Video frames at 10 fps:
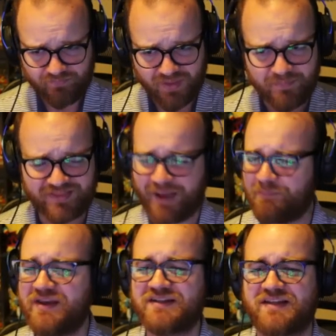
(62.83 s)
But that
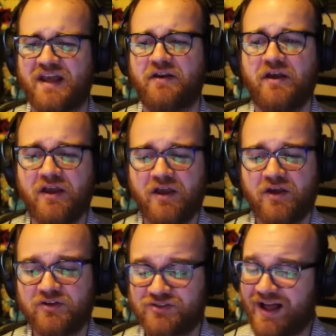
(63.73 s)
being said,
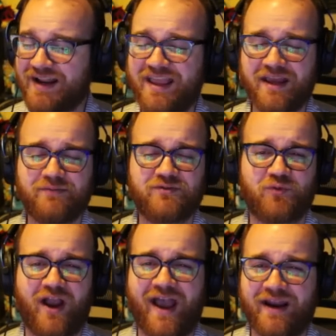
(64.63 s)
there's a lot of games
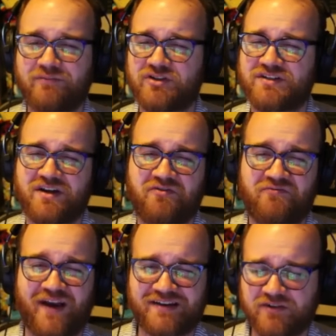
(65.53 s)
where Adam just
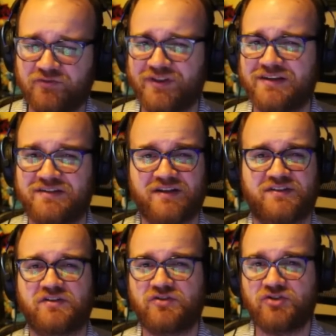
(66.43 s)
effectively
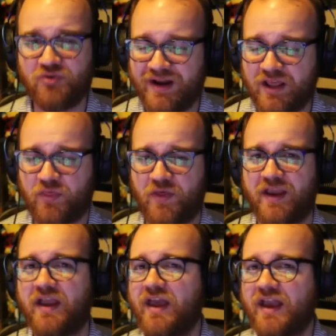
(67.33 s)
doesn't do
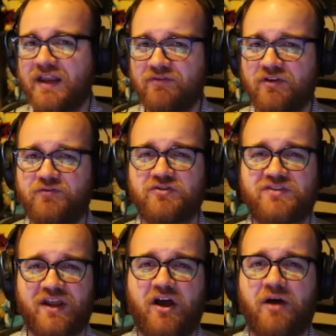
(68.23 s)
anything, and even if you're
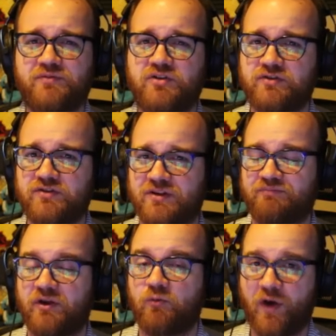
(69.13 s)
set up to do
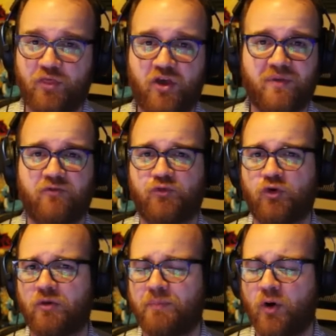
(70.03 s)
something with him, if
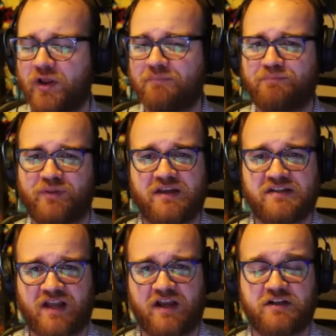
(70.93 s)
your opponent
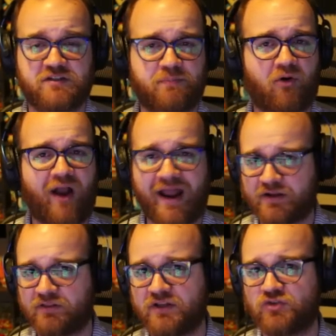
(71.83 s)
plays kind of
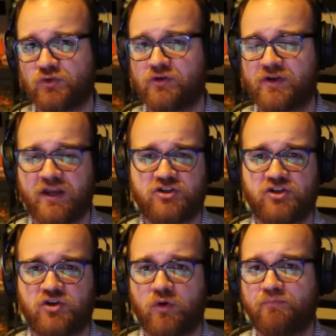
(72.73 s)
sporadically to a
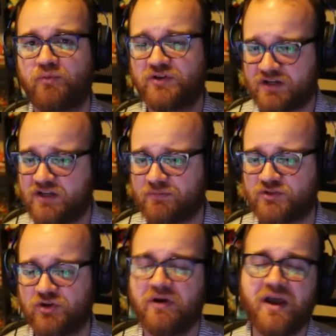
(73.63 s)
location you weren't predicting them
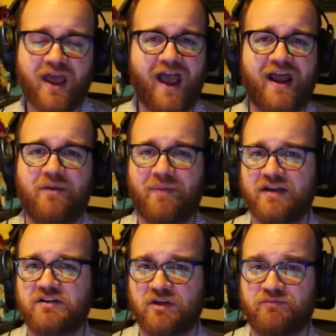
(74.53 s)
to, Adam
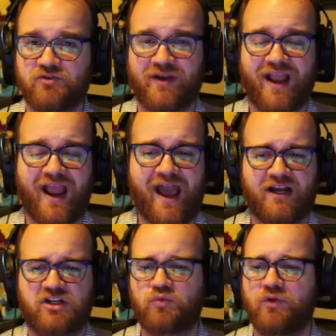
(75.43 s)
ends up doing
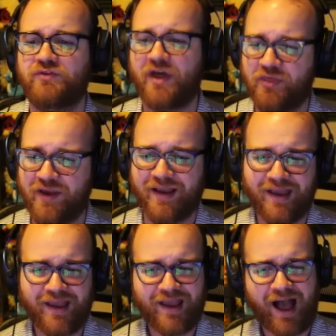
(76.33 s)
actual nothing.
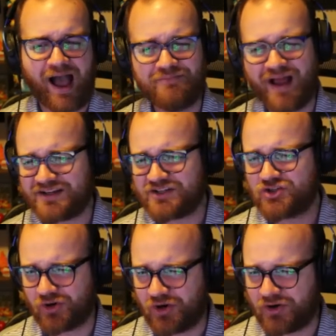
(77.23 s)
I'm not
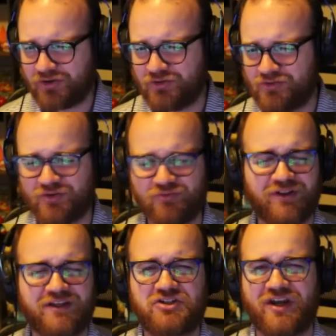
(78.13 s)
sure you could
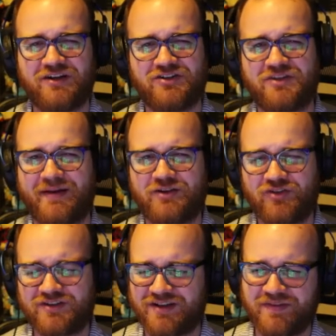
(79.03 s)
really change the
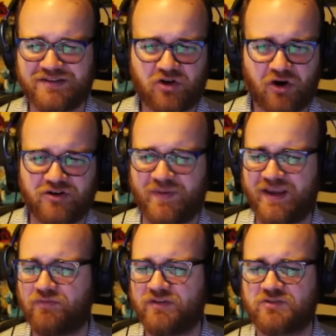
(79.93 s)
metrics on this card to
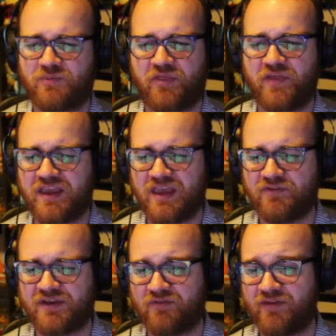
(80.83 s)
make it reasonable. I think
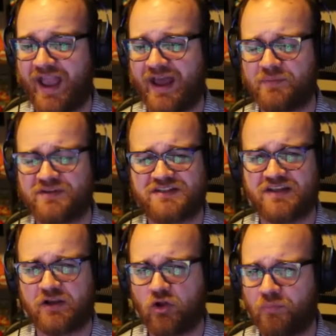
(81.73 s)
even giving Adam a
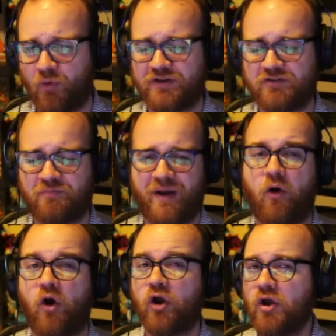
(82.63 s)
single point of
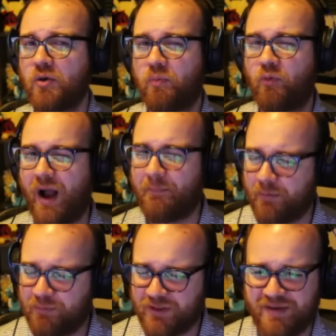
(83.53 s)
power
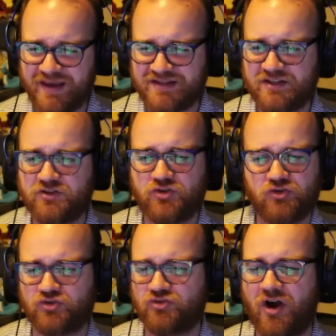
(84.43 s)
probably makes it too
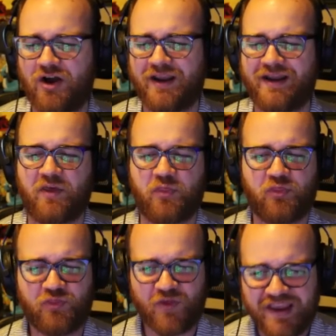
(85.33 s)
strong, and I
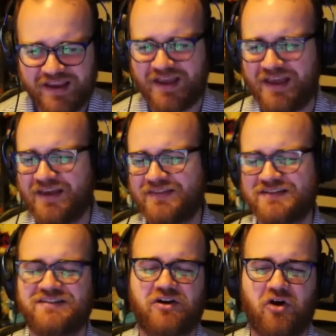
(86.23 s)
think
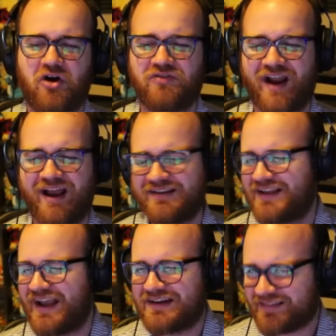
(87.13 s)
this is a card that I'd
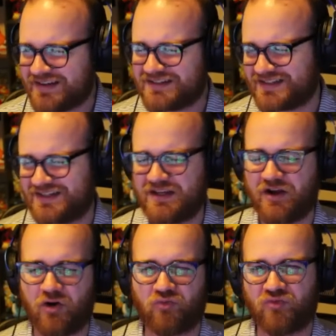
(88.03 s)
kind of like to see
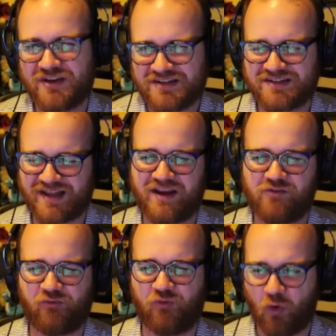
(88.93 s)
a
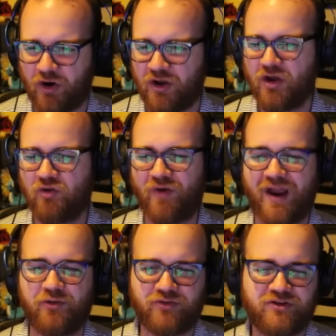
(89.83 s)
redesign for
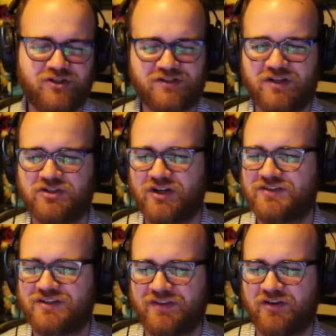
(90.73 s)
rather than just
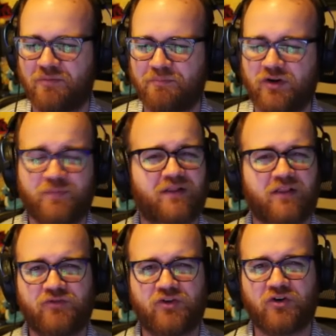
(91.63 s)
adjusting the numbers. But I'd
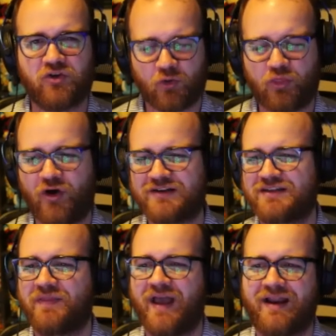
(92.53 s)
love to know your thoughts
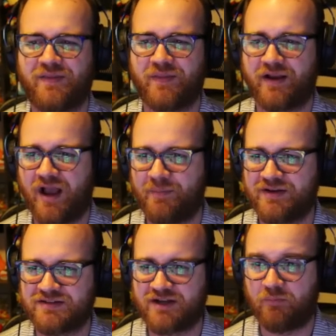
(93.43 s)
on that in the
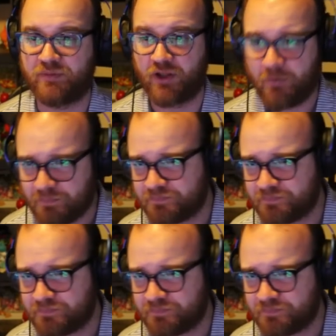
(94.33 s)
comments down below.